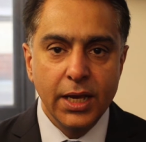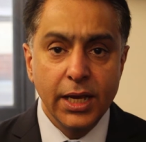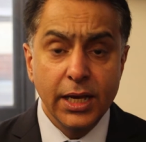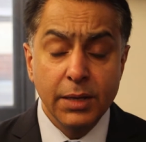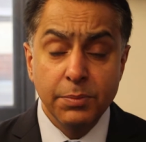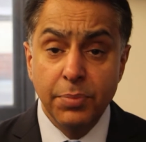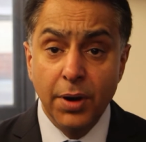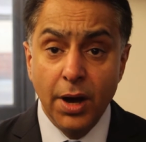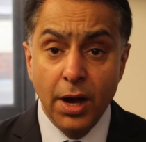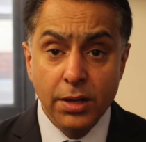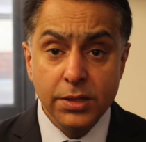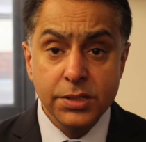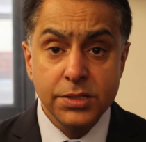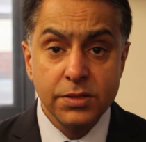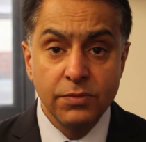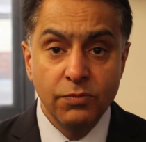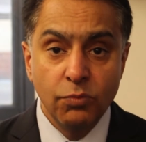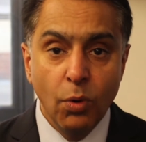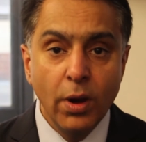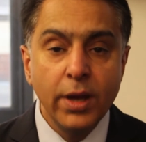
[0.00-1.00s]
in
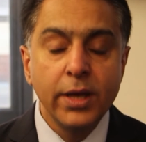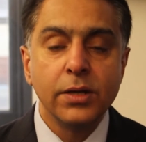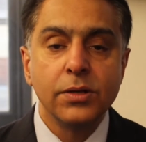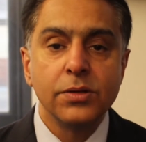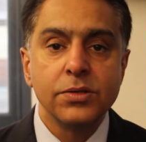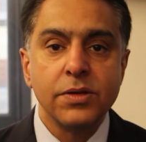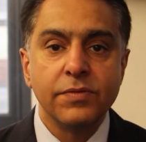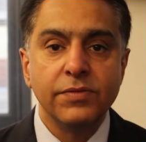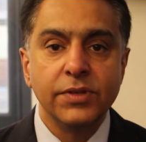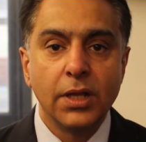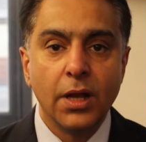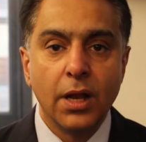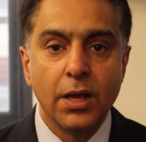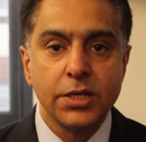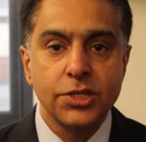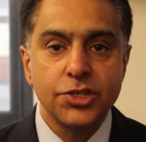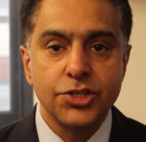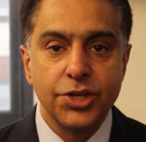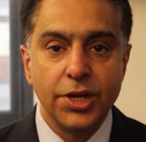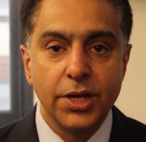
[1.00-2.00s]
parts of Wales over the
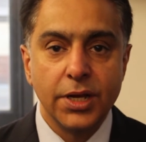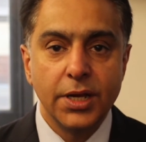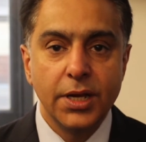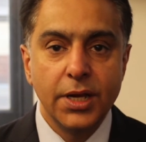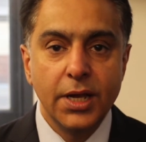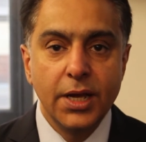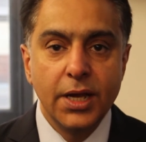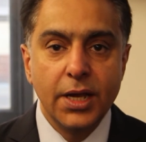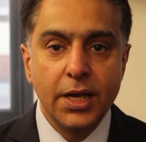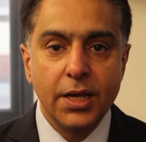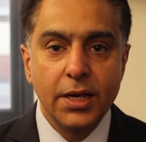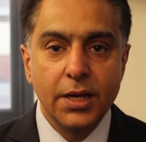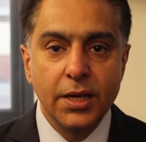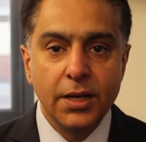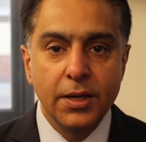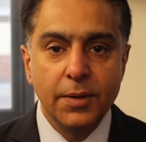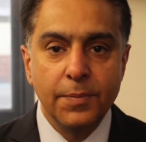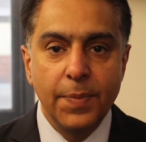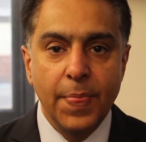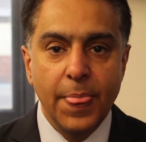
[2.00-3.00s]
last year,
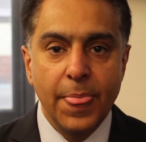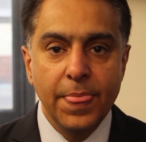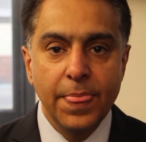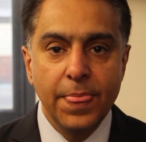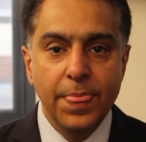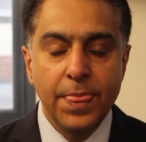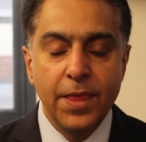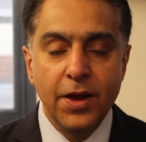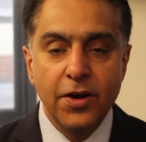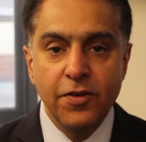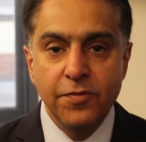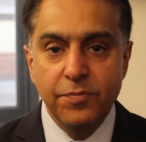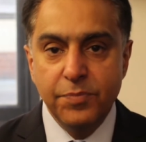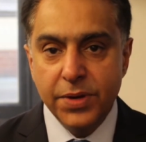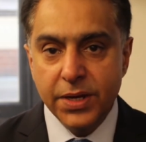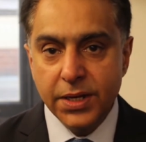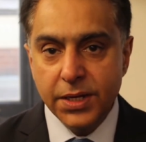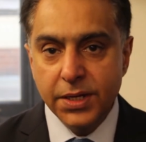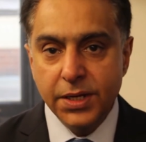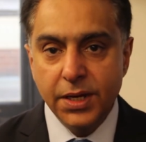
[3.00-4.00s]
there
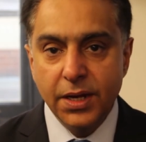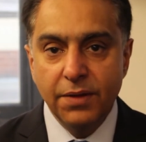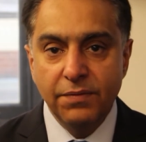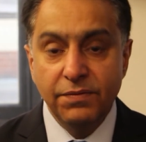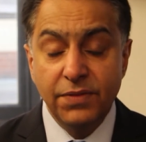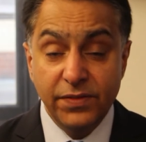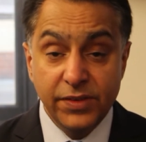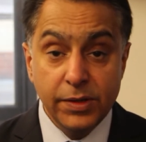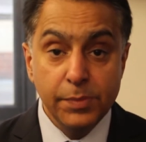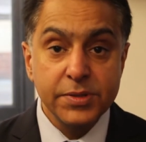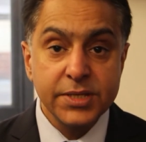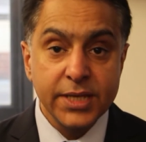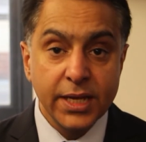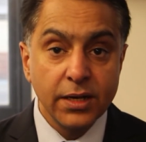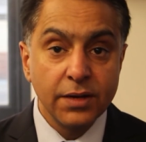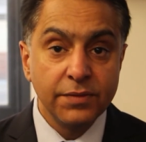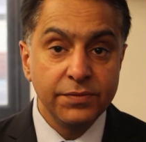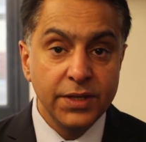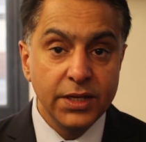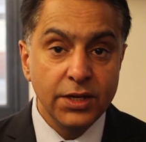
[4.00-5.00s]
have been
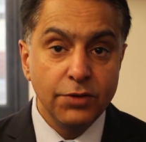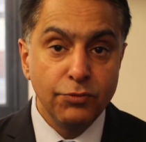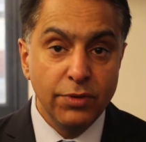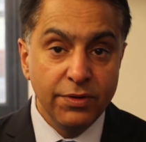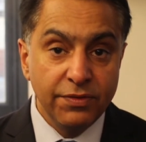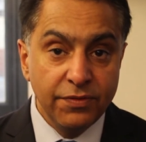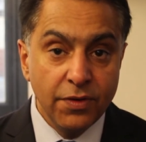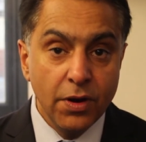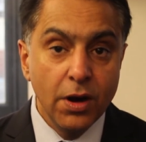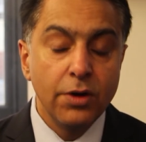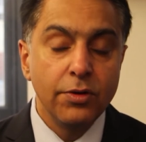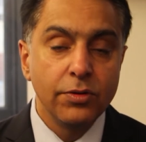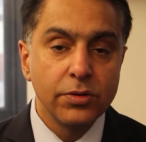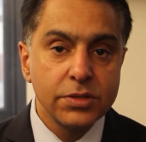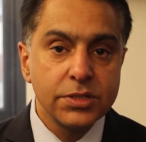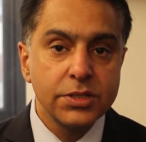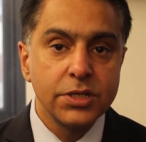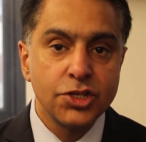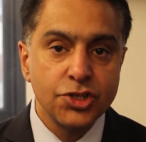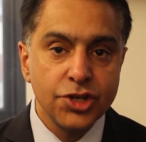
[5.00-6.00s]
50% of the
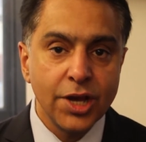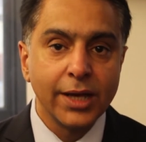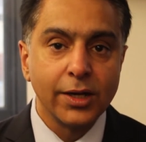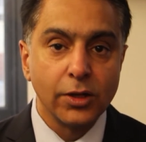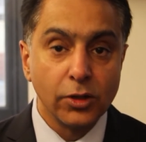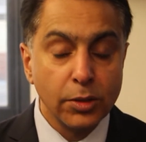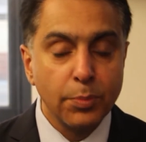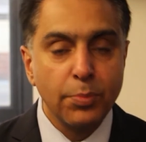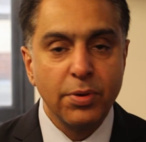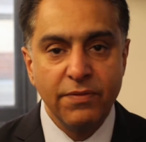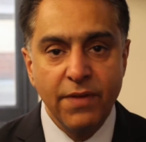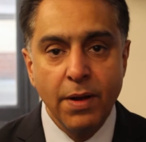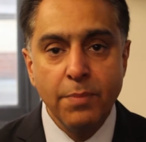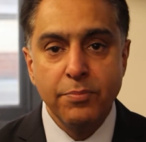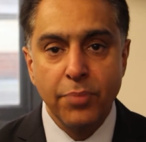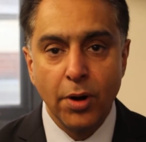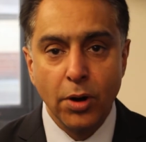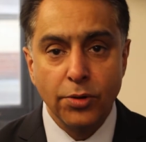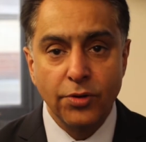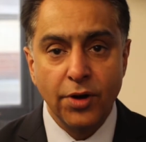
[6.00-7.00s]
referrals to Channel, the
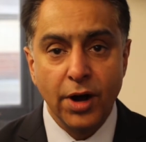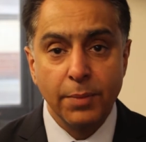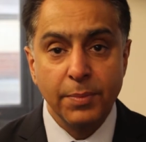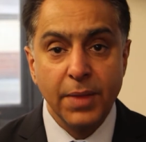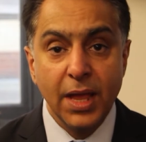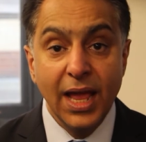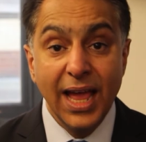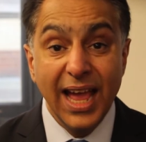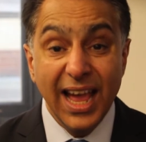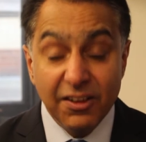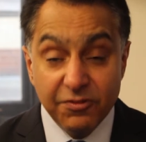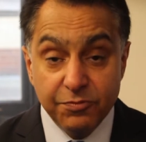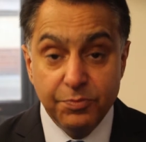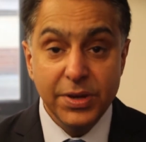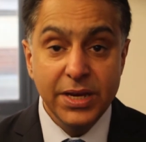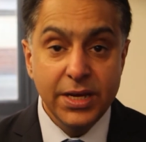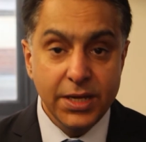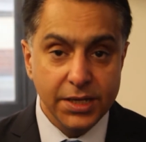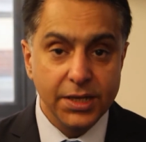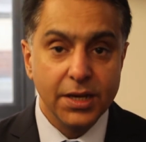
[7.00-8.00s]
Prevent programme, have
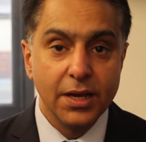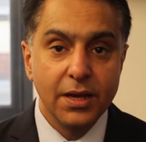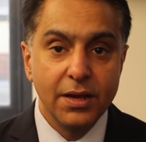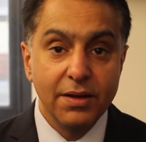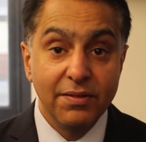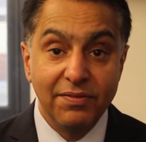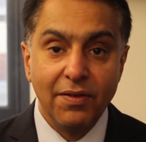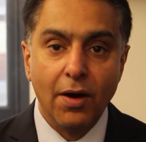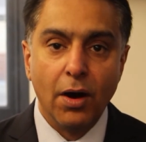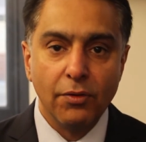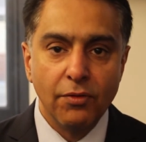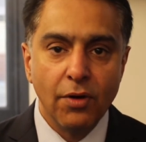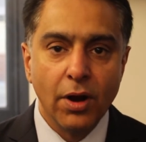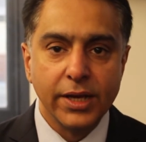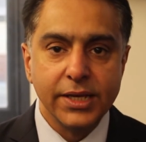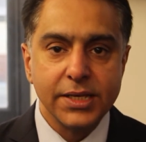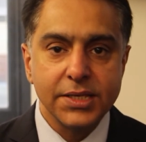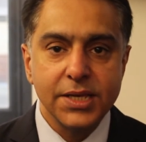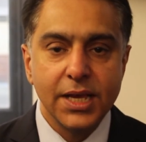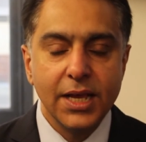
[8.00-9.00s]
been
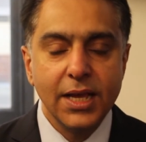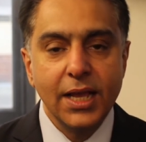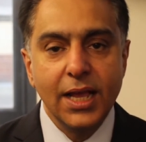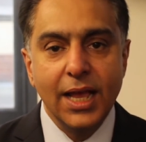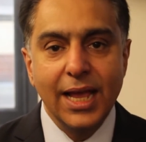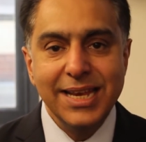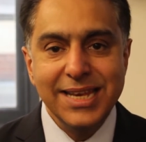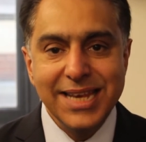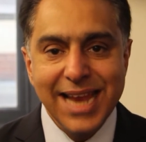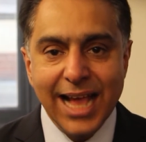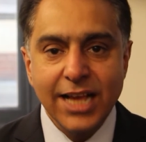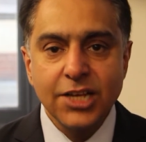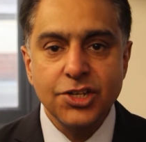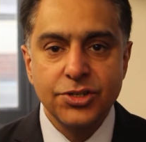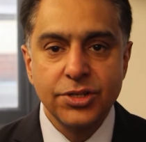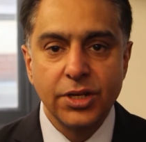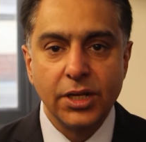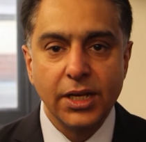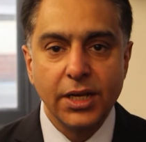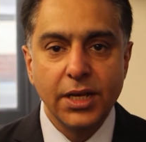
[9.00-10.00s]
far-right. And
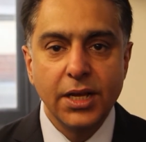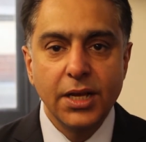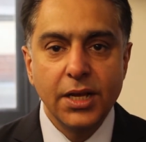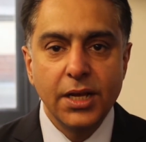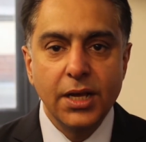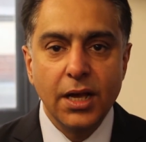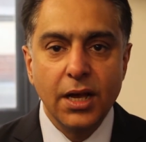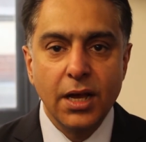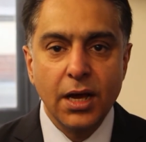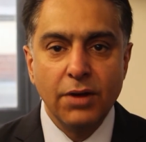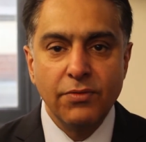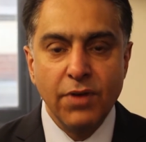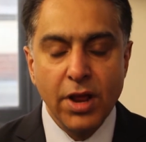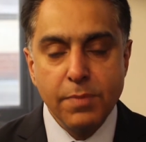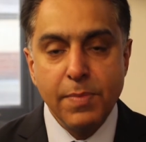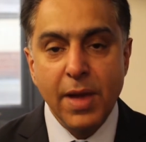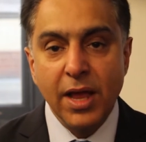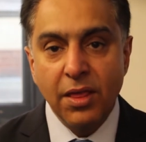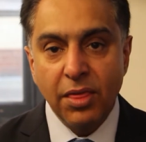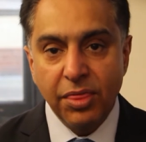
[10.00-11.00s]
nationally,
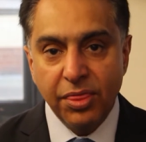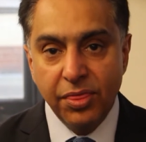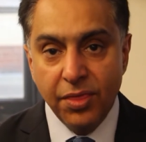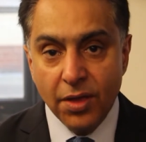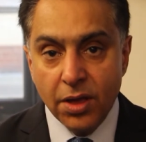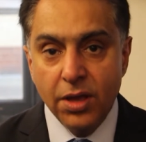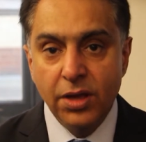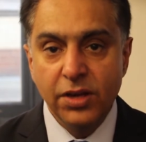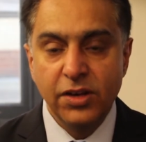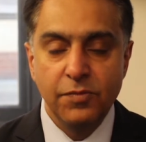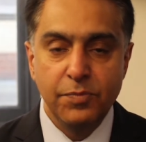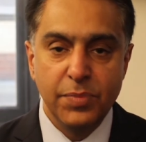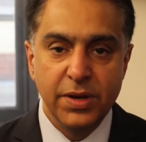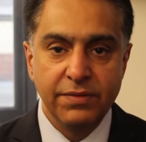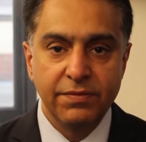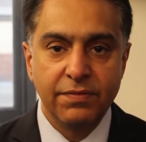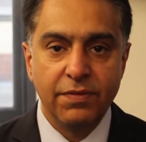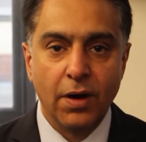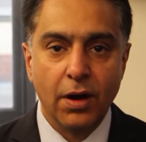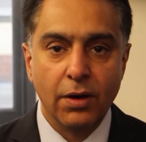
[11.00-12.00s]
around about a third have
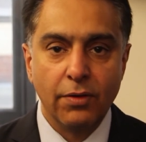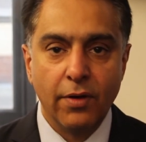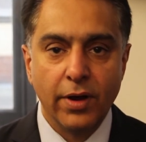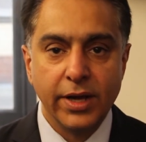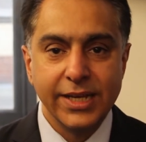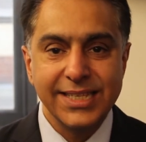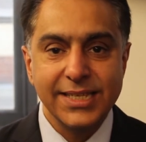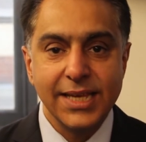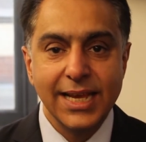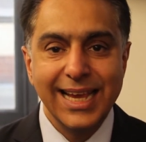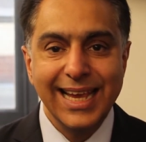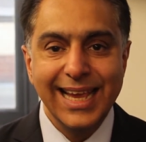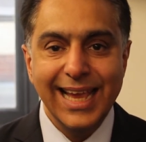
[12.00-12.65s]
been far-right.